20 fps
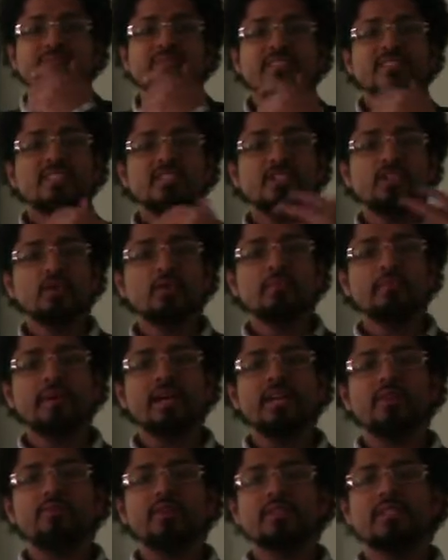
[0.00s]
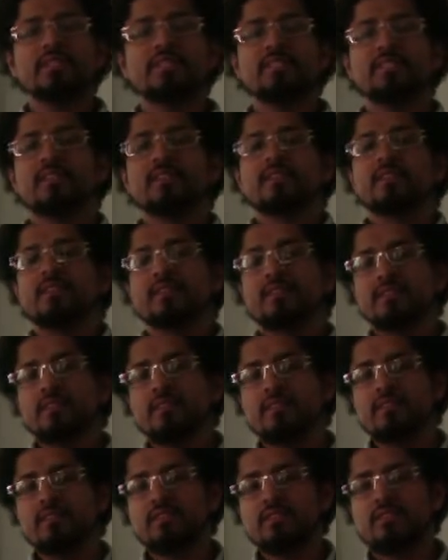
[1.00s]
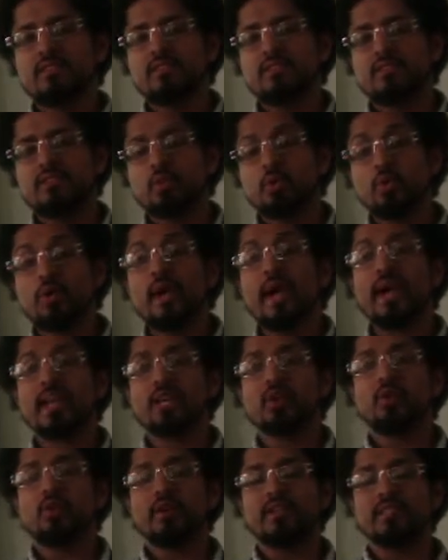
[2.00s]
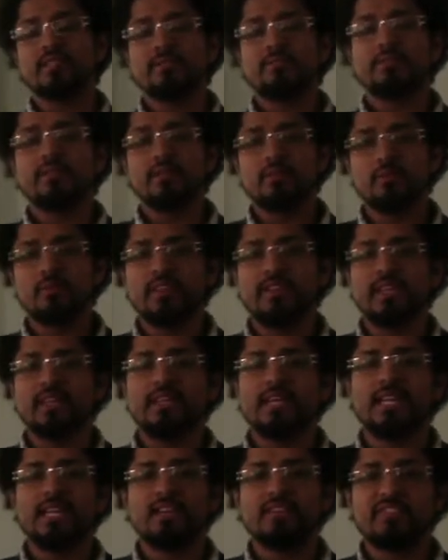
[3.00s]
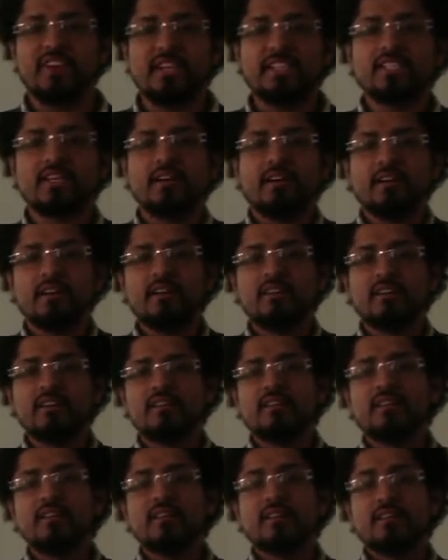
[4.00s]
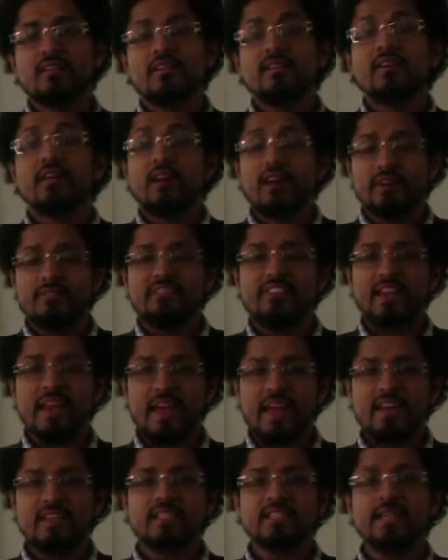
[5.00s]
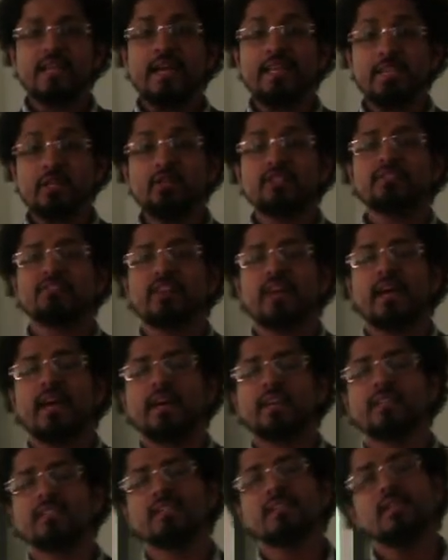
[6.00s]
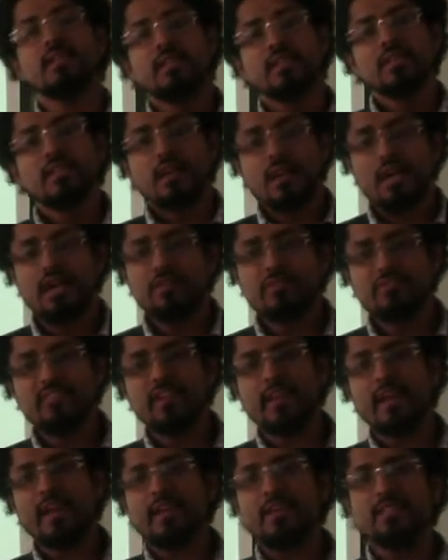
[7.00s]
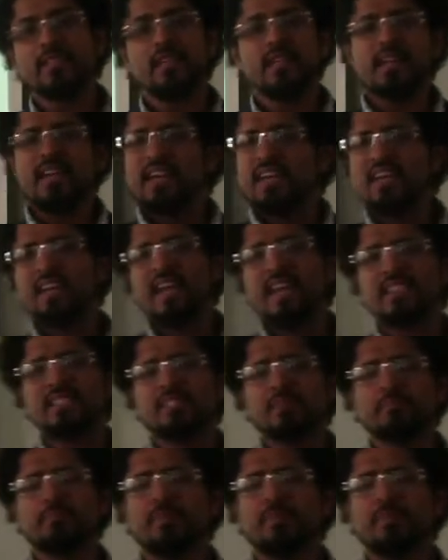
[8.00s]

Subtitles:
the two main ones, the two categories within legal events are harmful act and useful act. Harmful act, it ends up